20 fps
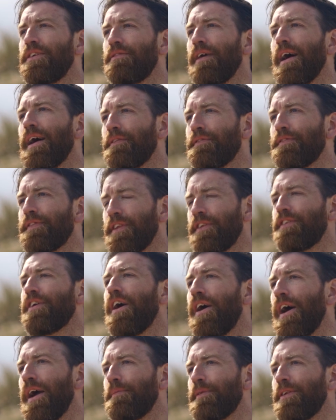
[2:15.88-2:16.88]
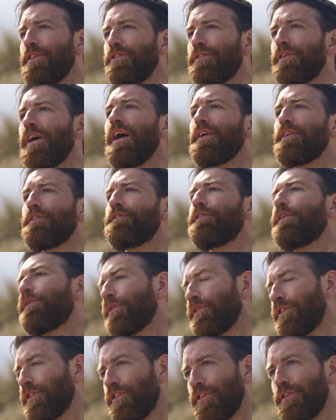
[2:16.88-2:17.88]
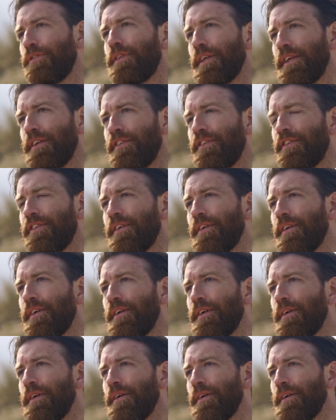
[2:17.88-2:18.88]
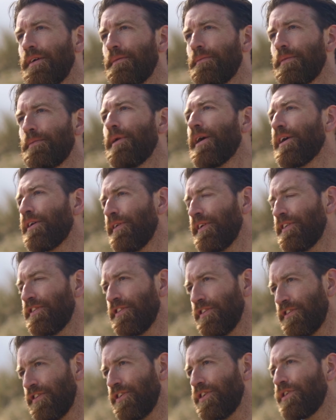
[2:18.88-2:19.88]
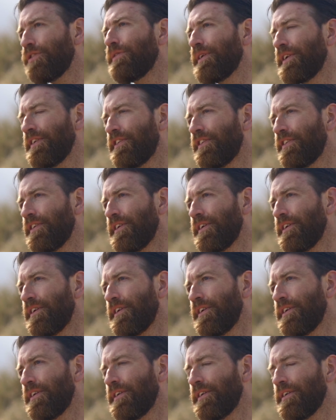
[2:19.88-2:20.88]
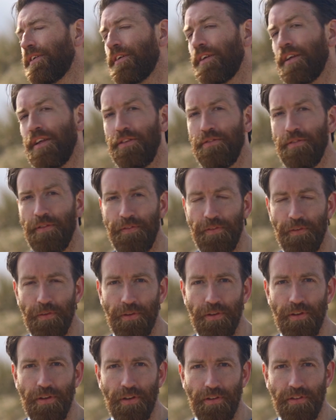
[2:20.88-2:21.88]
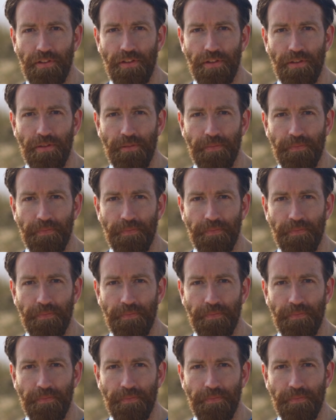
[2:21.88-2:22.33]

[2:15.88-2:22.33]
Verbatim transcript: you have the time, that you can't afford to do this, but my question to you is, can you afford not to?